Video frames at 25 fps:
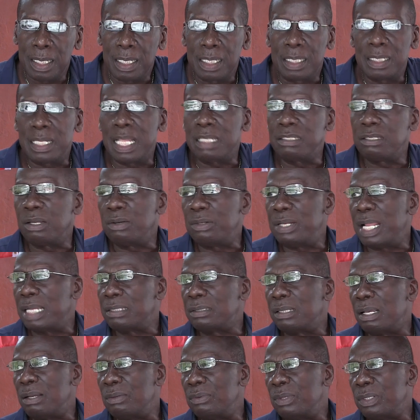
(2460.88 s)
that's how that
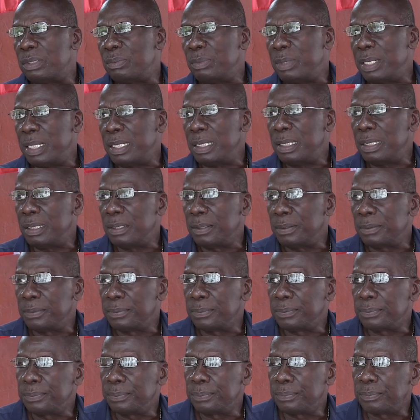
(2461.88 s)
song was made.
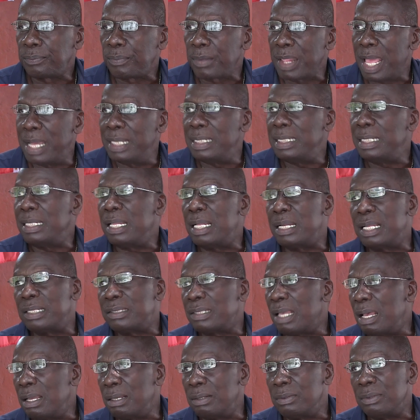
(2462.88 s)
And the other
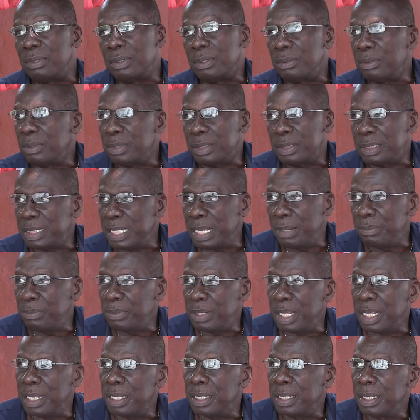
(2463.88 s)
song, same
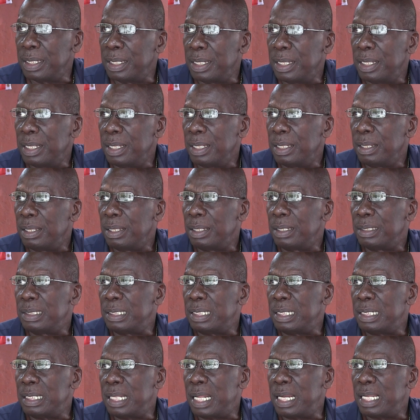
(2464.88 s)
thing.
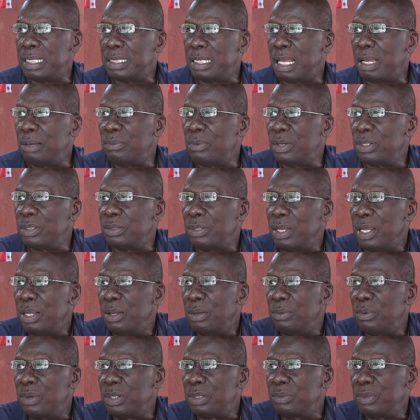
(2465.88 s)
The other song was
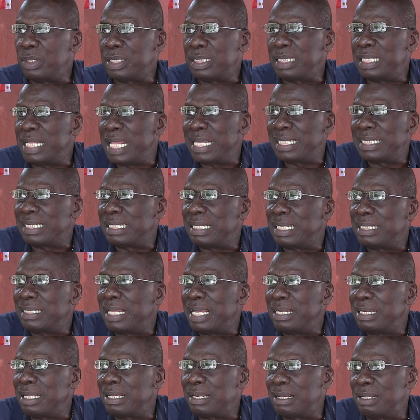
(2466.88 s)
less
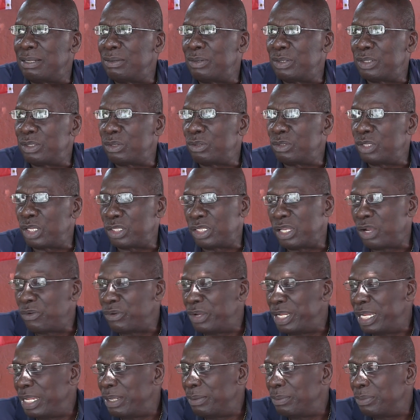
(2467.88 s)
technical. It was just a
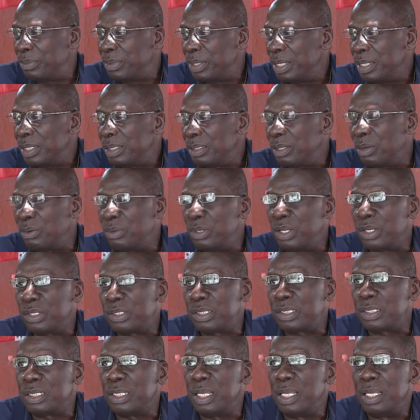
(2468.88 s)
rhythm. So we
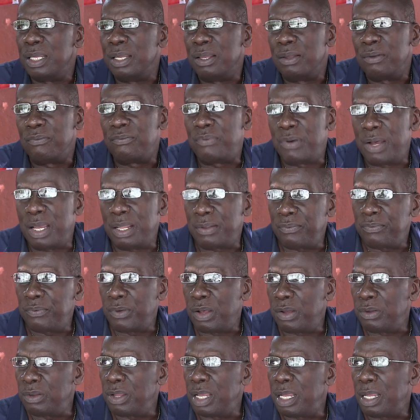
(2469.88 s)
just find
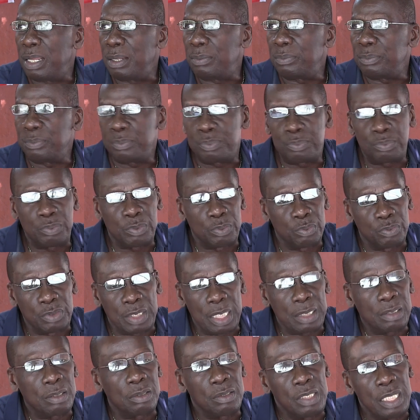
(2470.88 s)

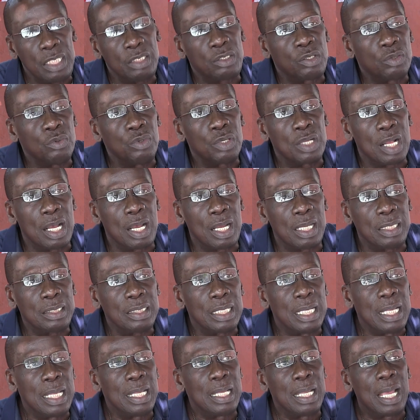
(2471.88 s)
these two chords,
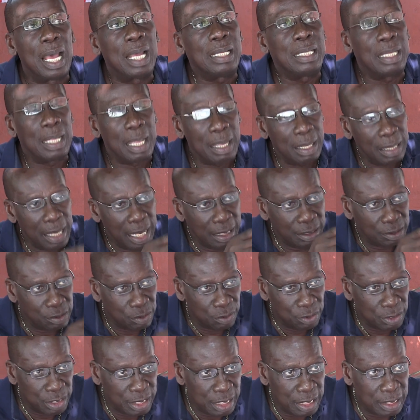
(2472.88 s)
and I
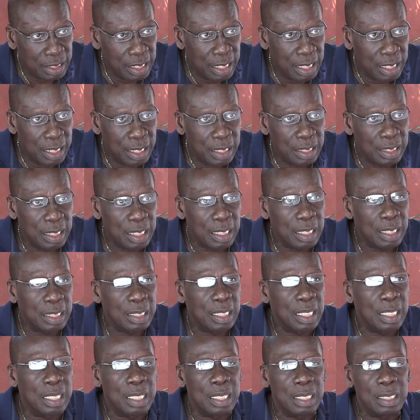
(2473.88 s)
told
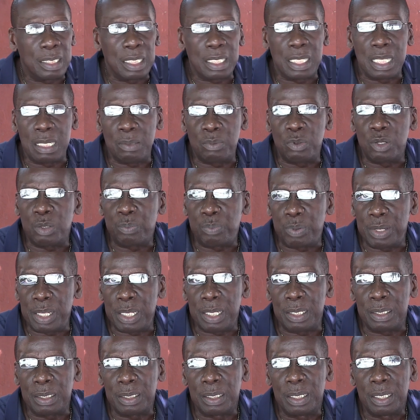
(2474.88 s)
the keyboard
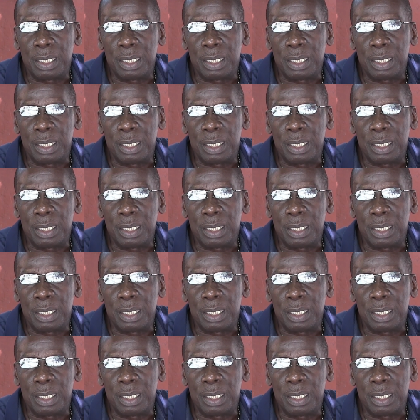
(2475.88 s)
player